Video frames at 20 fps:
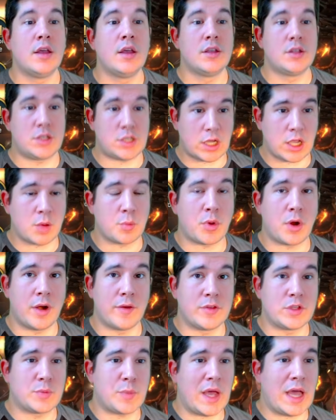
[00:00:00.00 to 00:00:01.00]
Second part of
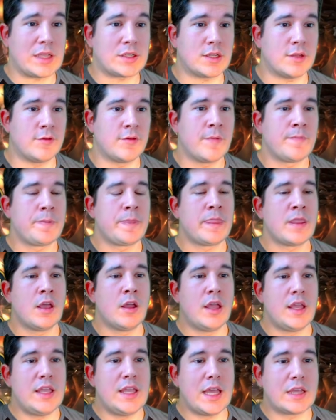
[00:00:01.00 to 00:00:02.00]
his passive,
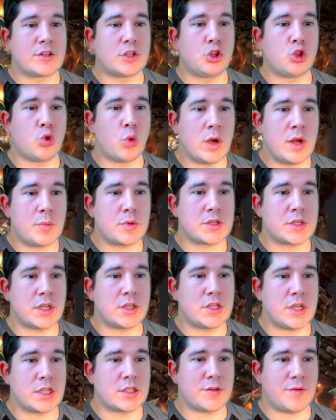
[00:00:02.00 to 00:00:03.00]
he has a 20%
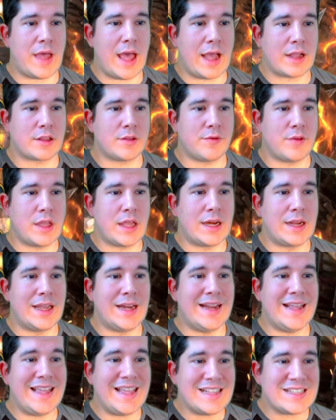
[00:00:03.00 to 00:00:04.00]
chance of activating an
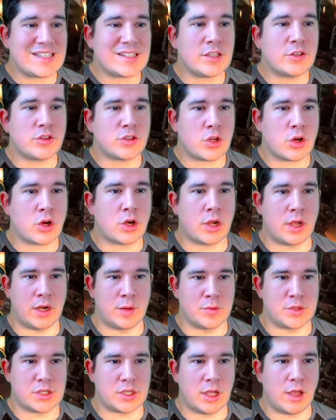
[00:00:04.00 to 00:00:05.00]
instant turn on
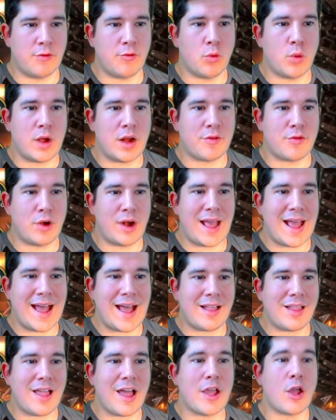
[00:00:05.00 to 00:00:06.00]
himself whenever an
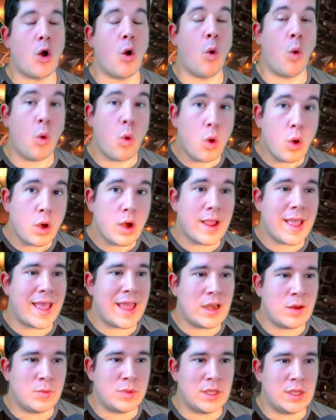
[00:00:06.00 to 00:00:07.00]
ally or
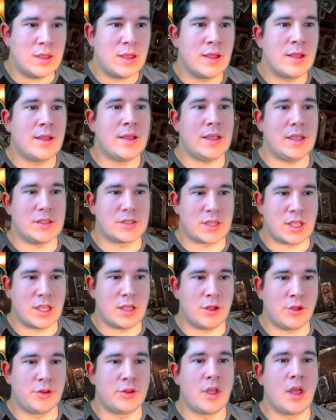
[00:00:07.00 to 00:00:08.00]
enemy is
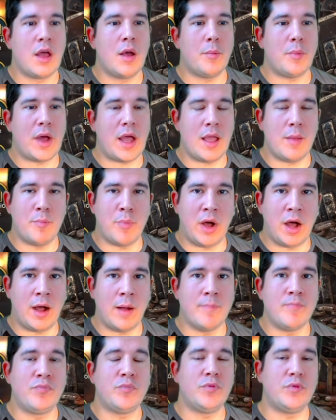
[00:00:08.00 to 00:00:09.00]
killed by a
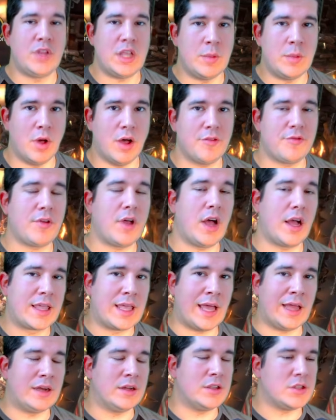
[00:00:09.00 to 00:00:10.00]
bomb debuff.
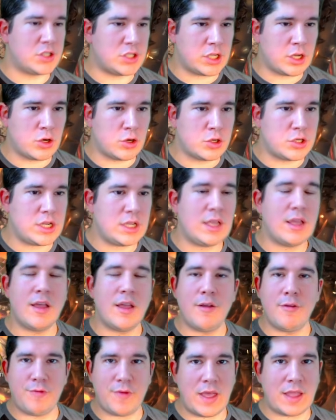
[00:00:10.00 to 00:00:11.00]
Again, synergy,
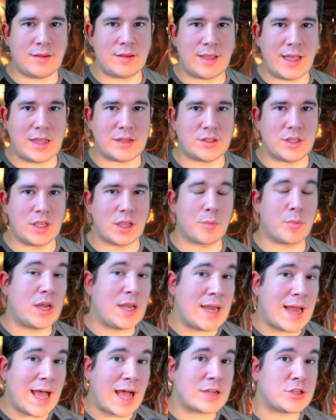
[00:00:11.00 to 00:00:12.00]
fantastic, but
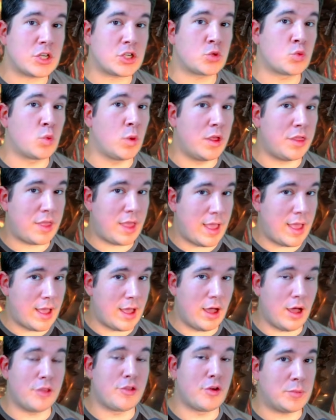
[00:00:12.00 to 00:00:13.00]
not just with
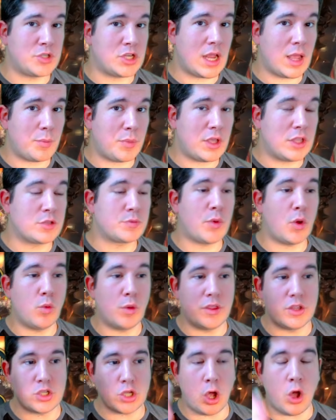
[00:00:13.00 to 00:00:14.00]
other champions, but
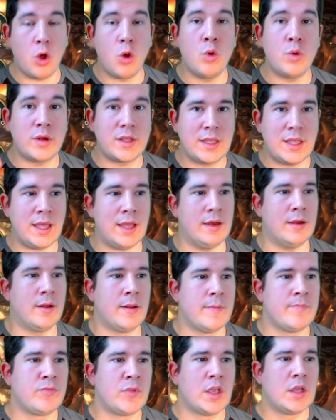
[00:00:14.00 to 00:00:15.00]
with his own kit.
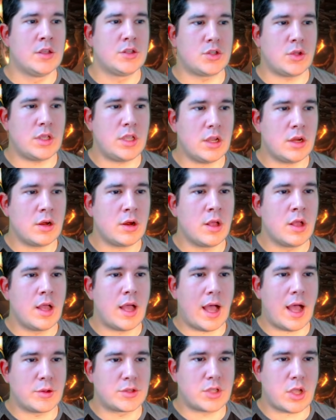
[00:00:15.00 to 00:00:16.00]
So here,
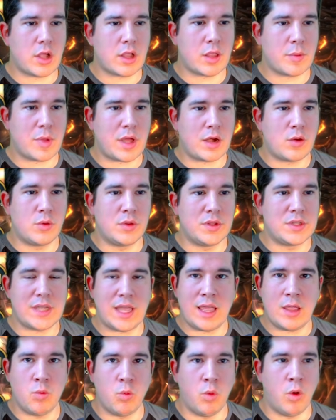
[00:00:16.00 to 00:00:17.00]
I was talking about it with his
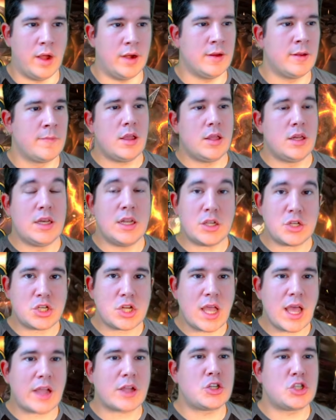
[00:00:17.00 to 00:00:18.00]
A1.
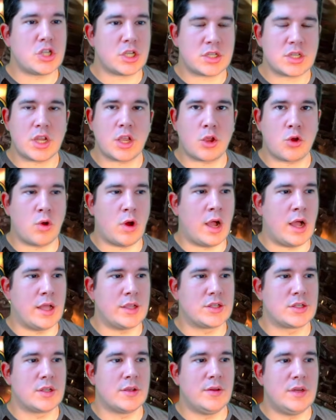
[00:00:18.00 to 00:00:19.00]
Nishak, just like
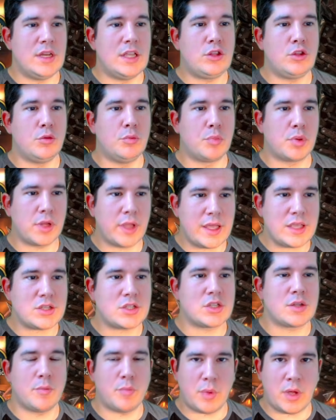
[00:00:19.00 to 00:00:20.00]
Kroz, need to
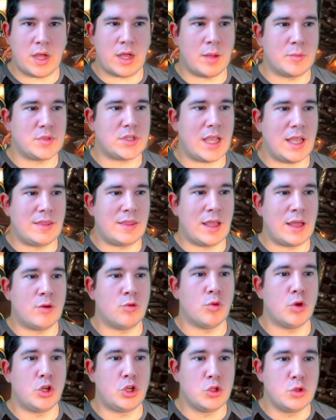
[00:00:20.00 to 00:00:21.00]
place bombs and then
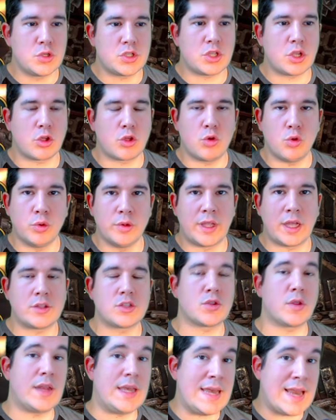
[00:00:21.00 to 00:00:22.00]
reduce their cooldown
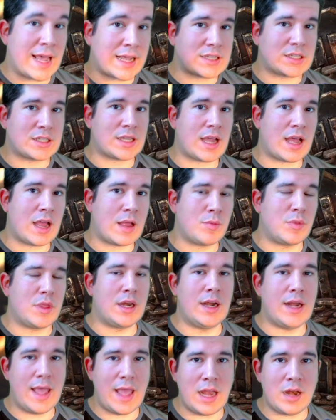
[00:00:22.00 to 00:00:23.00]
so the next time that
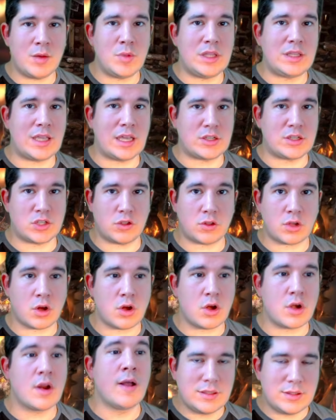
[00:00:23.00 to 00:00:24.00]
an enemy takes a
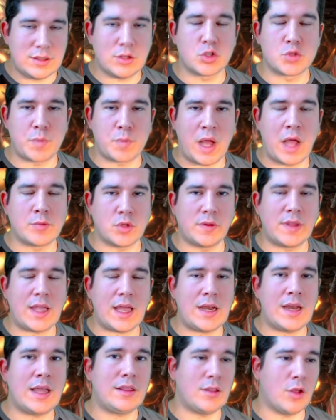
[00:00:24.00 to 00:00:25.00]
turn, those bombs will
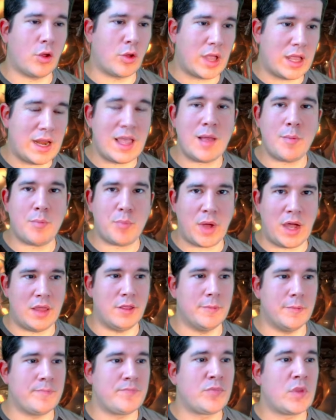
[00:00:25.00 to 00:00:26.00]
detonate, they'll get hit by them.